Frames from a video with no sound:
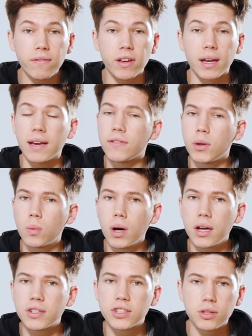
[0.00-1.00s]
However, if you
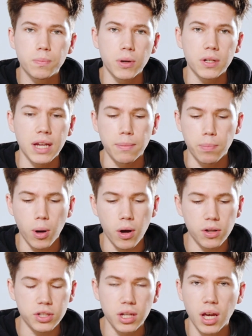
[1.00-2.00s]
were to put a
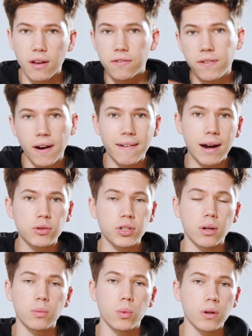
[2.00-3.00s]
pod far
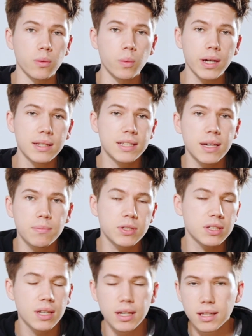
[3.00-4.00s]
out on one of the
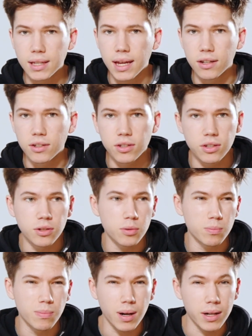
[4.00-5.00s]
wingtips, then you
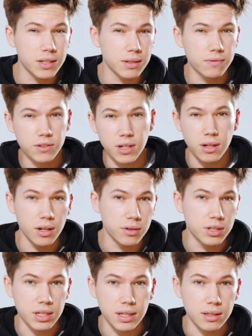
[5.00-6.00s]
might start
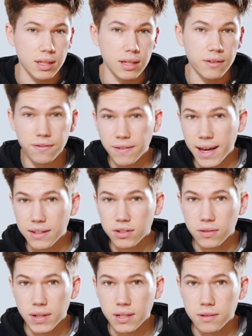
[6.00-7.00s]
noticing the effects of